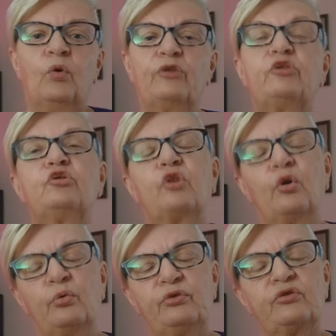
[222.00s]
what
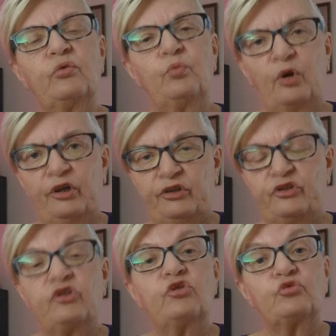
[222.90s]
those
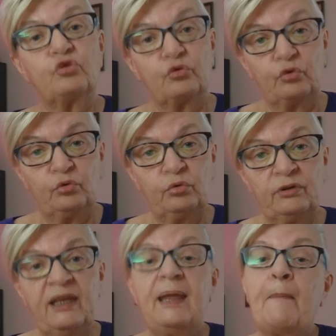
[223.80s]
words
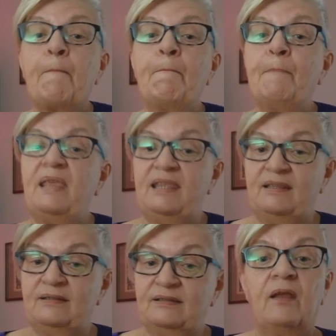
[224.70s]
truly mean
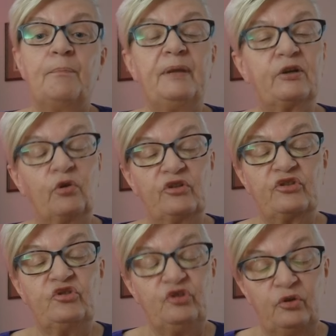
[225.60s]

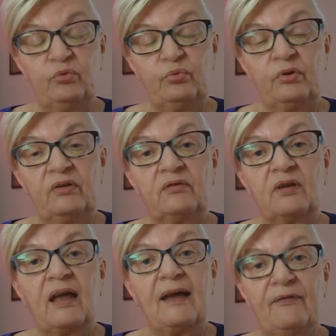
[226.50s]
because you
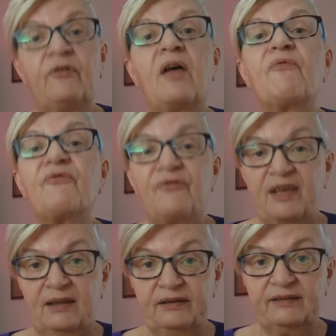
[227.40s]
have
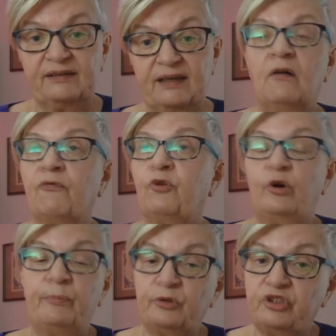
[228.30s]
felt
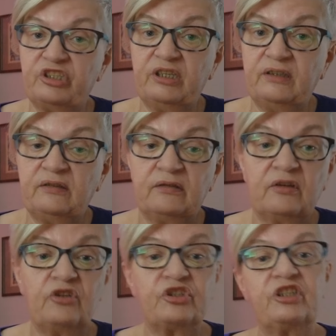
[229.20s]
for a machine
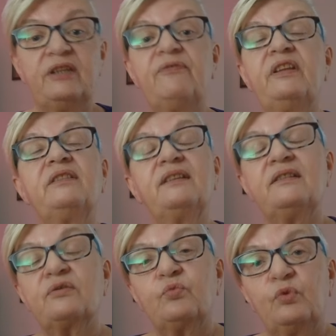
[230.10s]
achieving
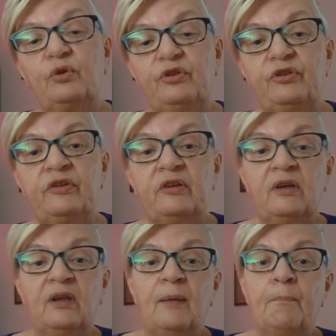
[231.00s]
this would
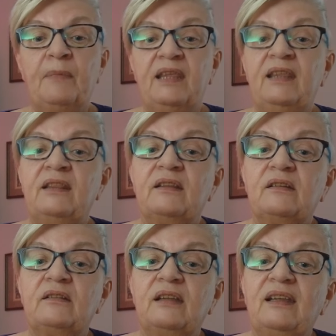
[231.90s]
mean
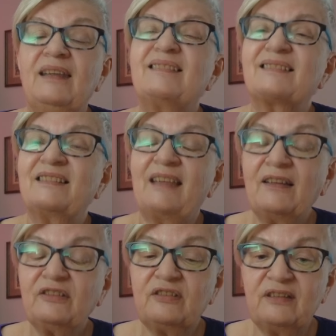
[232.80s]
it's
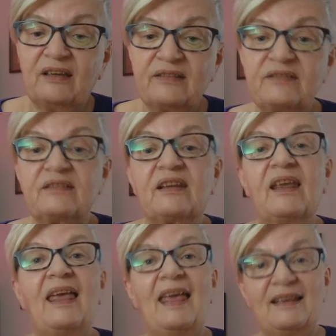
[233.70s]
not just
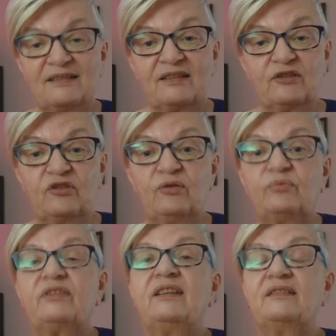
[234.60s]

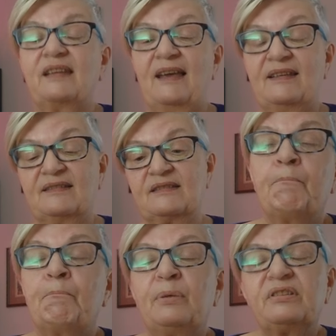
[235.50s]
executing tasks
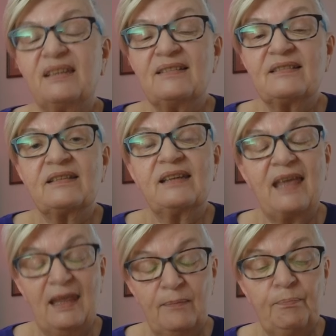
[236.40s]
but is
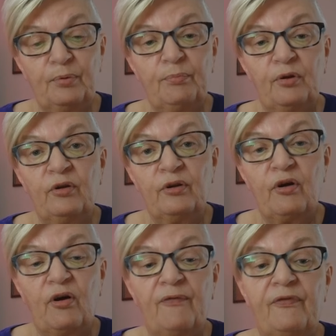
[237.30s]
capable
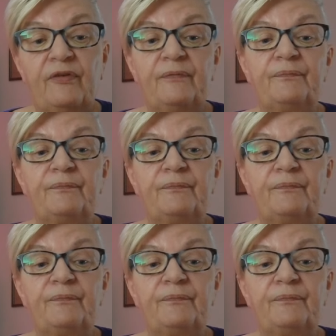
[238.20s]
of